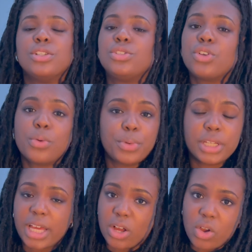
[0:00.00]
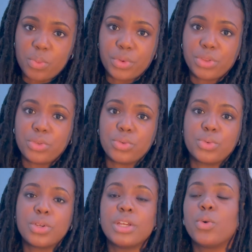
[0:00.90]
Don't bring that home with
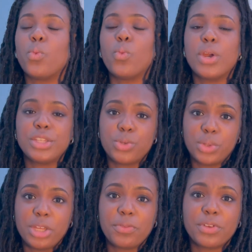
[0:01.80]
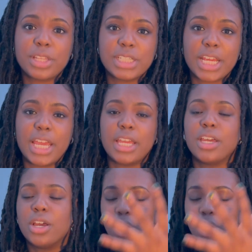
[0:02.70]
you when you leave for the day.